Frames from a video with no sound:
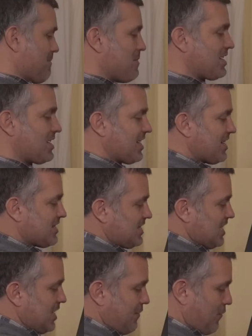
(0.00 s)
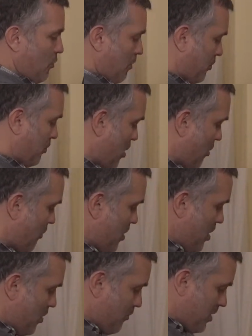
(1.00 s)
Mingda D4 Pro
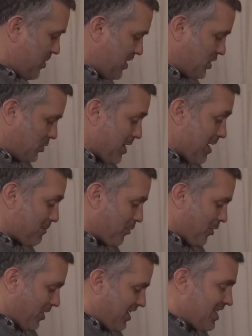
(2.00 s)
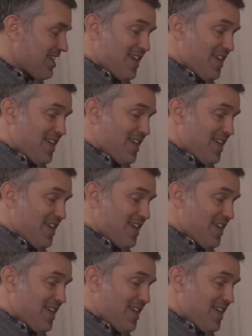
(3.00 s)
with the Duet board.